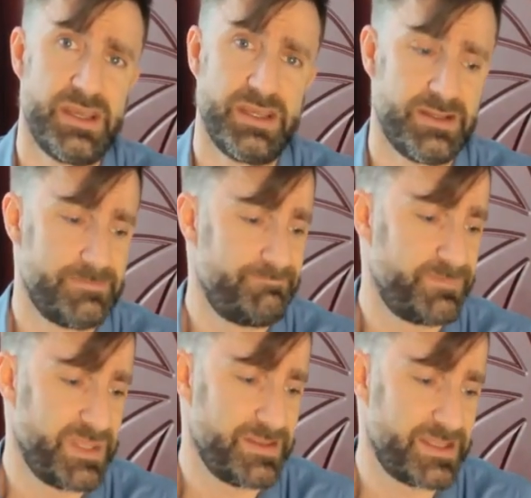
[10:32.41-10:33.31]

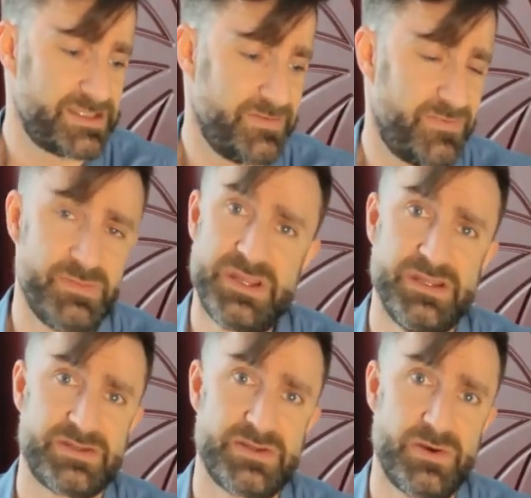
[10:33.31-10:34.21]
And yeah, that's it for
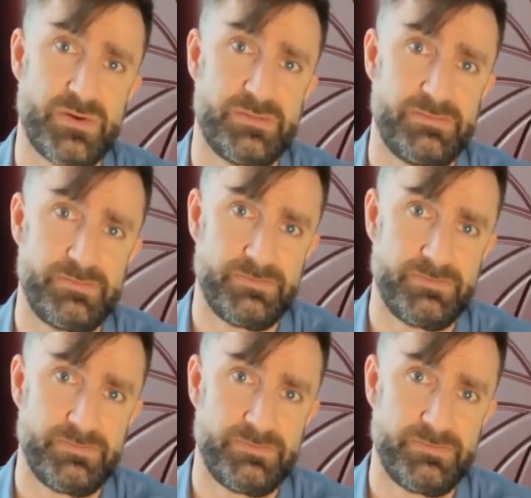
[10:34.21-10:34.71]
me. So